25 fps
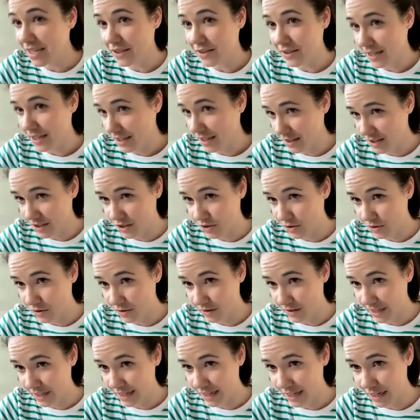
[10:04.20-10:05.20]
tell you a little
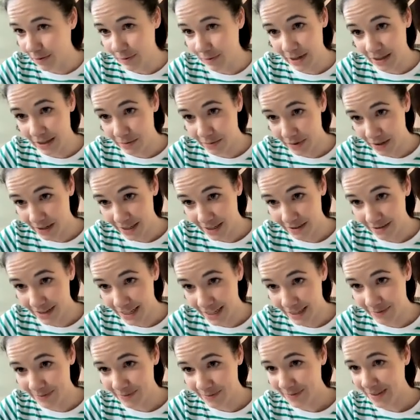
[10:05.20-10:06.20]
story about the
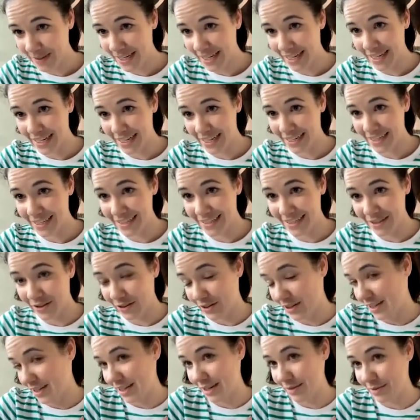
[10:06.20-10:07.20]
binary, and
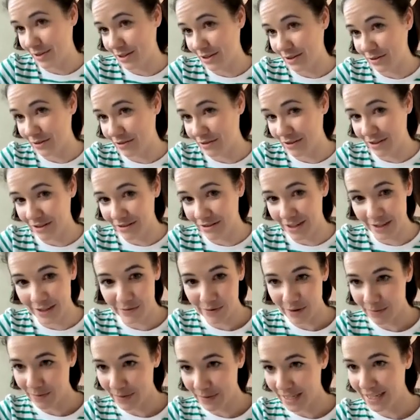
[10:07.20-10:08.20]
you're going to come along for the
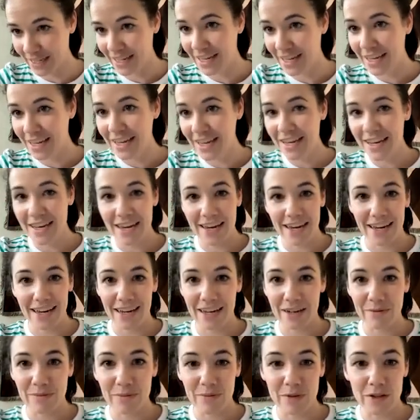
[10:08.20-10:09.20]
ride with me,
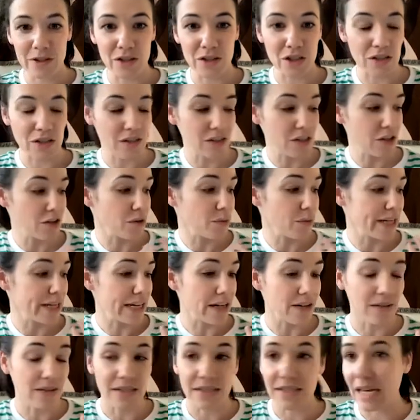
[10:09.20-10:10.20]
just so that we
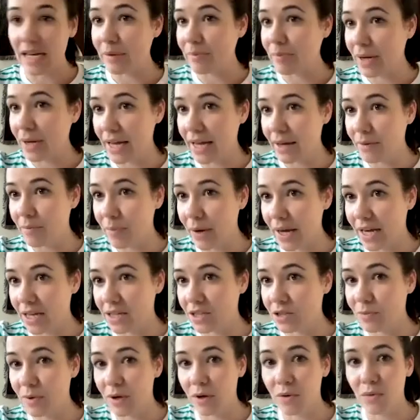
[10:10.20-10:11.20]
get on the same
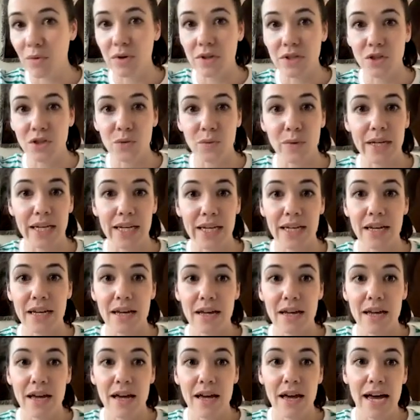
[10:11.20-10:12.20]
page about
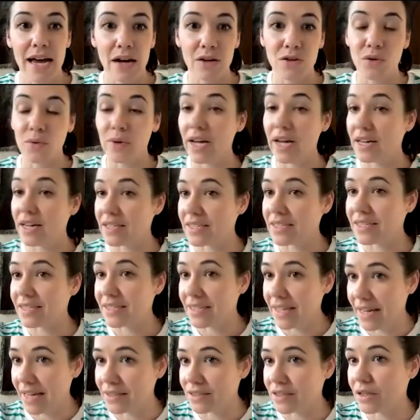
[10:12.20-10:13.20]
how do we
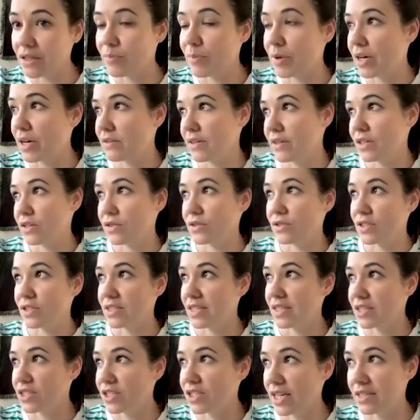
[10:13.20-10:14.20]
understand the binary, not
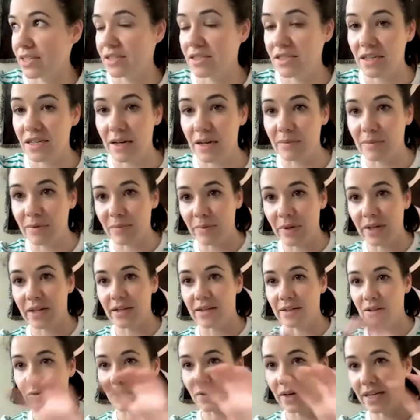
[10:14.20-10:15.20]
just in gender terms, but
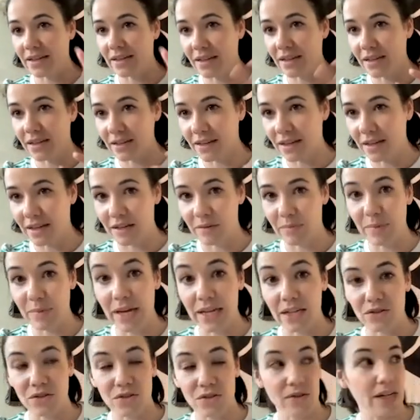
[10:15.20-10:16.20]
in a way that a kind of
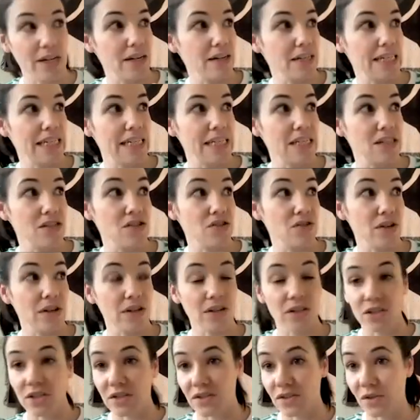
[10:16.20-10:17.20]
patriarchy
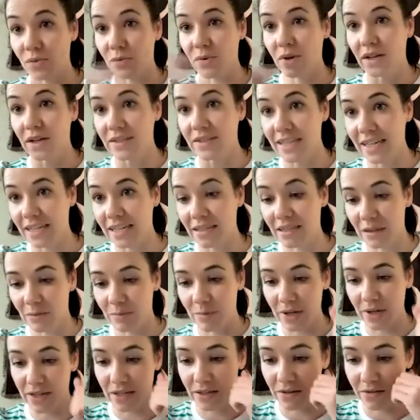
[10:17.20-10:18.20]
structures the world into
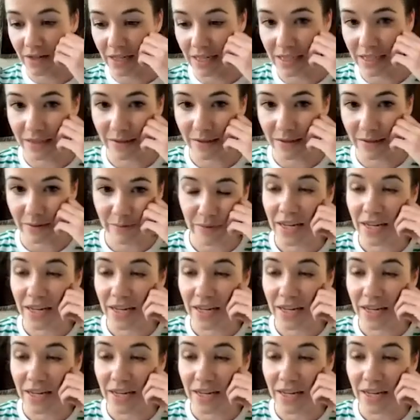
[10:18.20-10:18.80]
binaries.